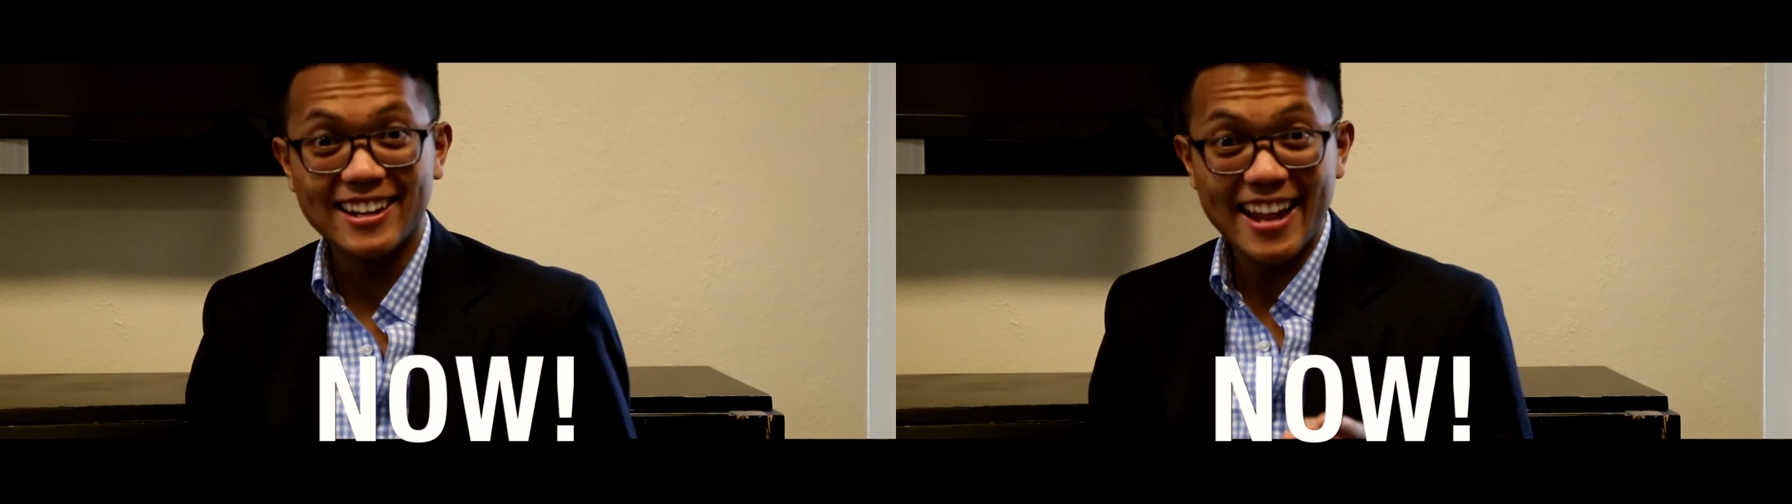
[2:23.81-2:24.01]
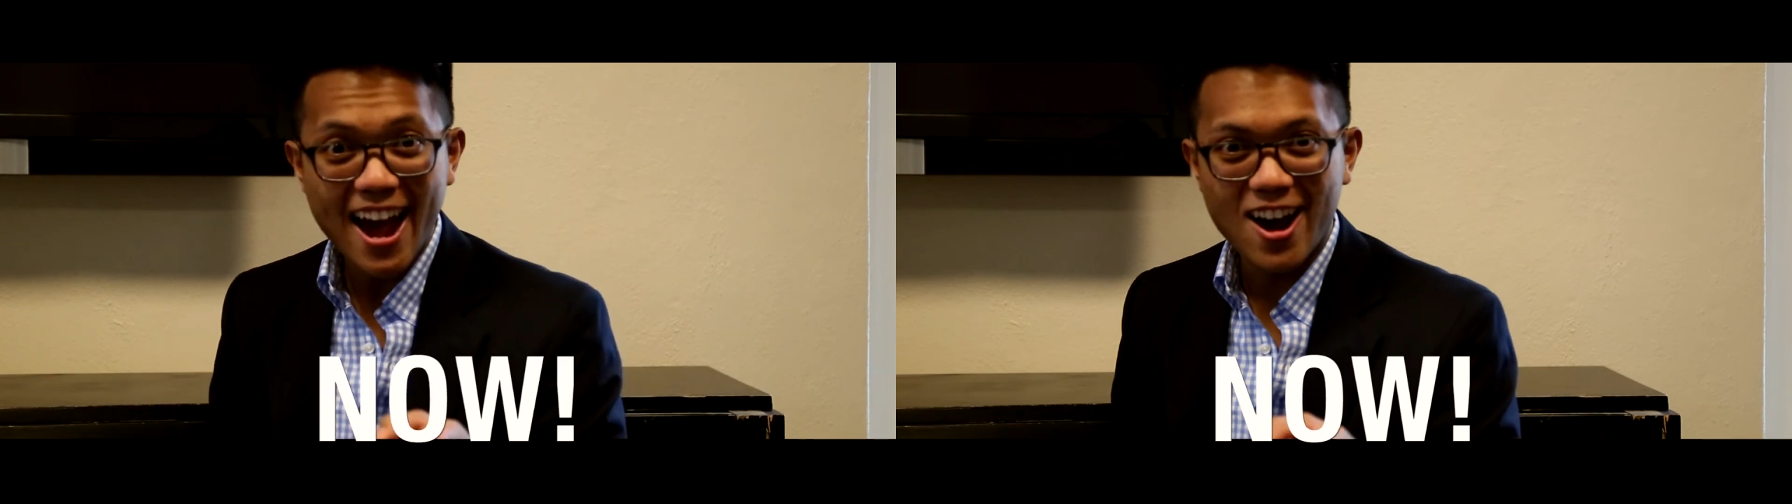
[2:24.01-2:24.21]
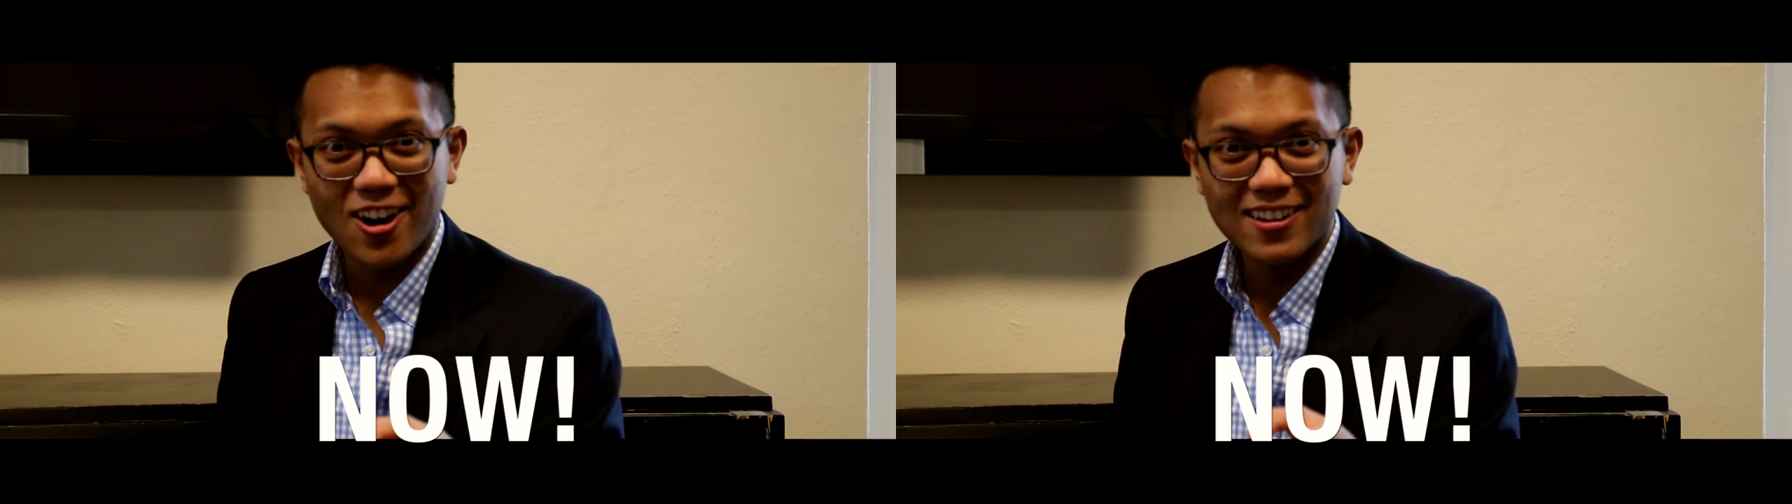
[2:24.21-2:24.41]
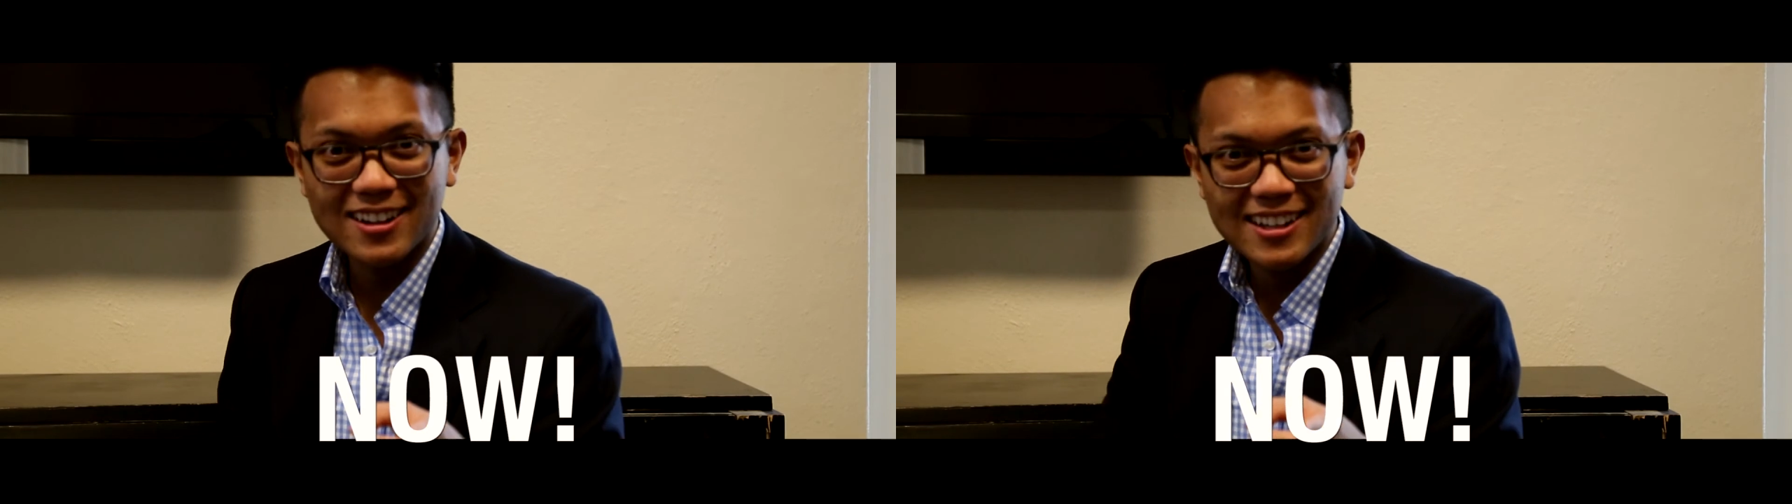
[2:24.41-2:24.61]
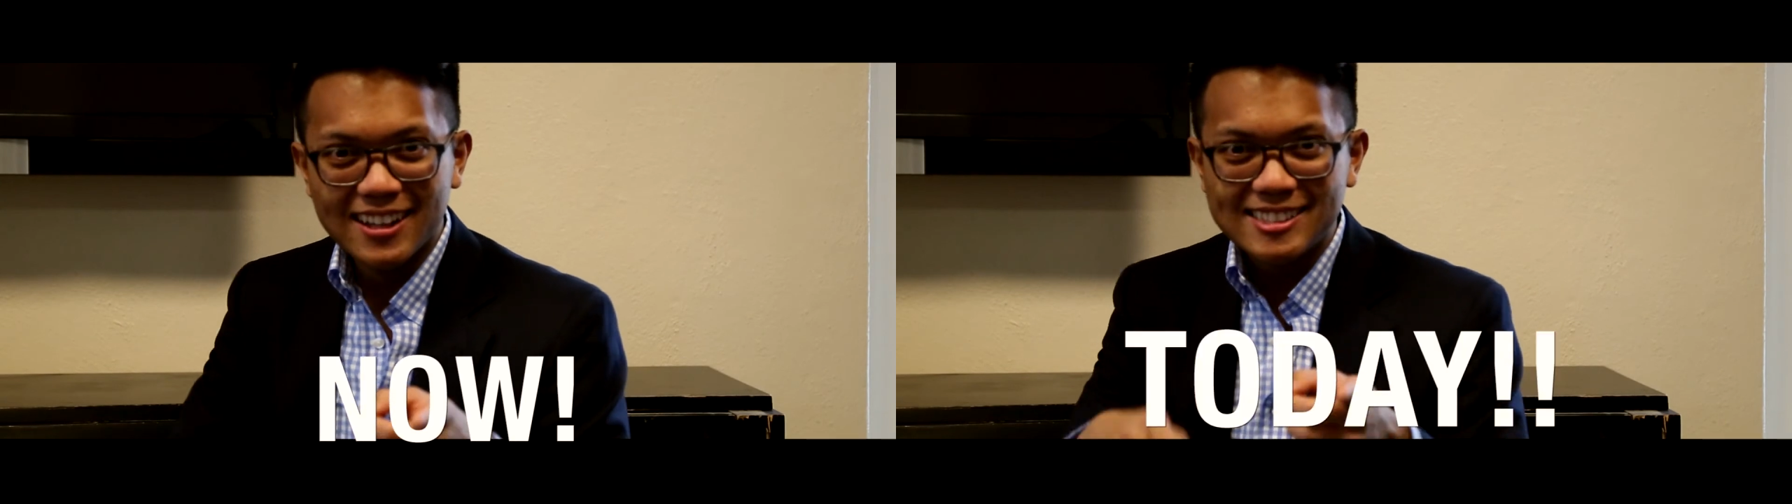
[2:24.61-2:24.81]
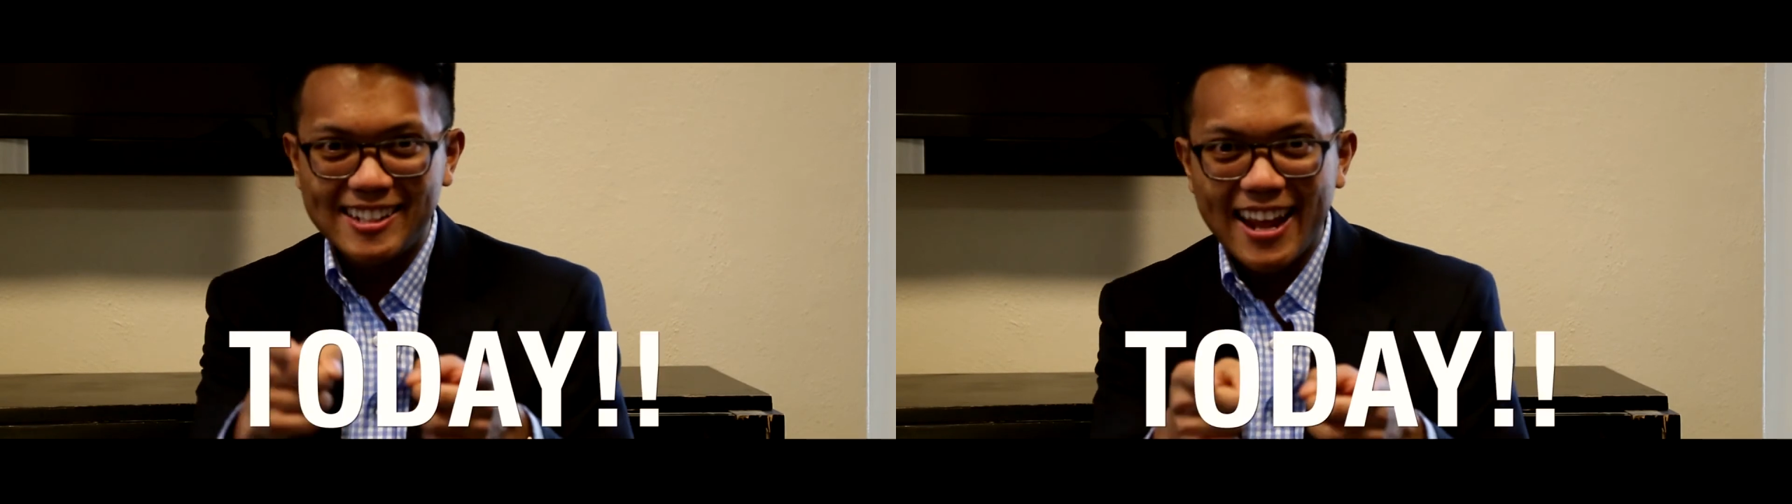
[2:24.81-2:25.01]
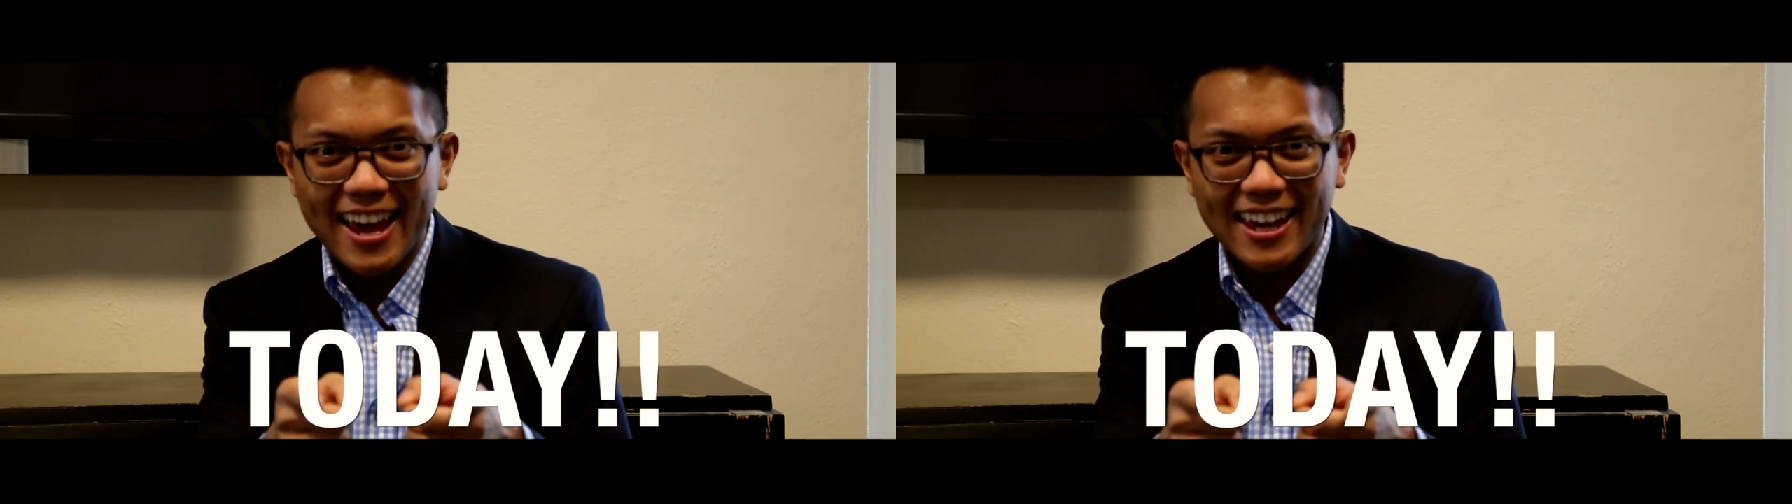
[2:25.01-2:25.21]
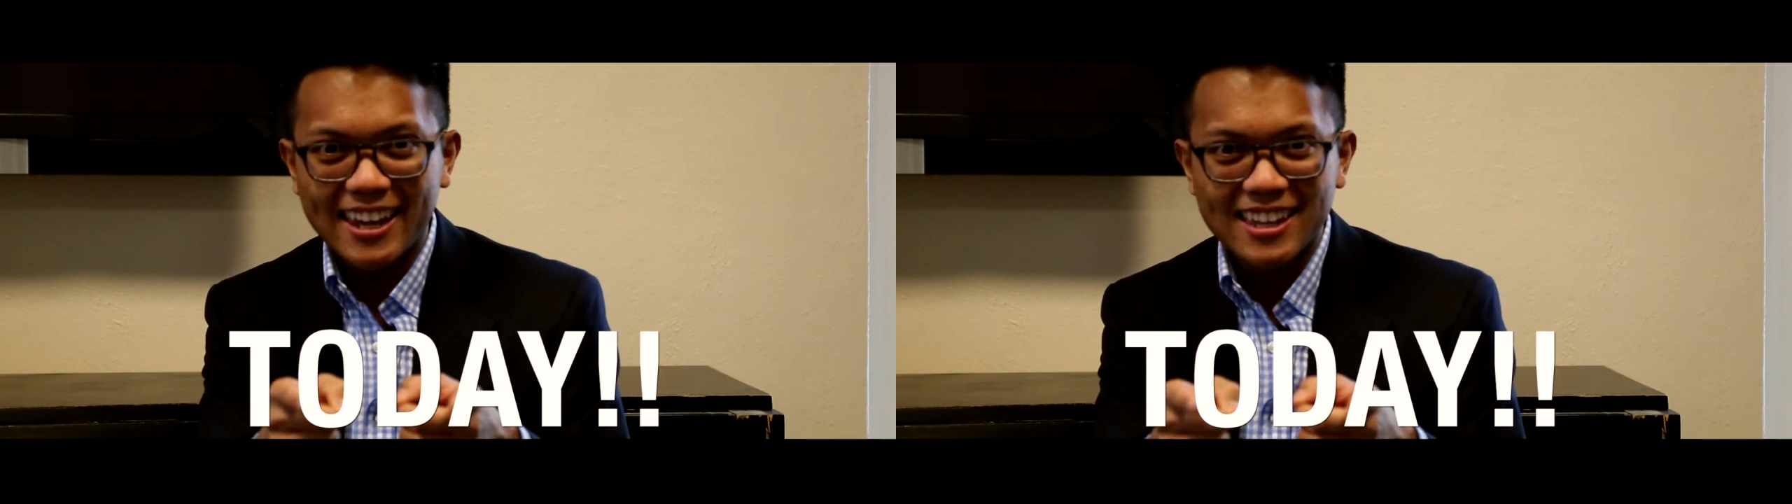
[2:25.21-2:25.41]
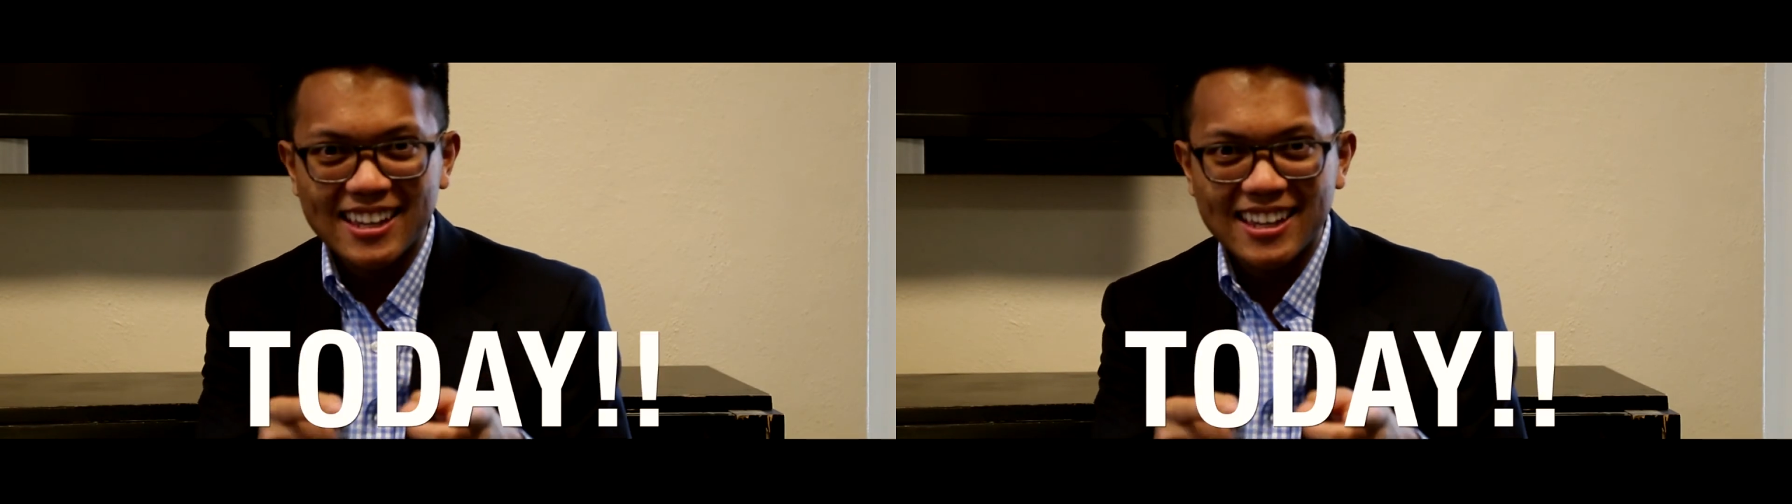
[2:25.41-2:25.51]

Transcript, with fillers: Now, today,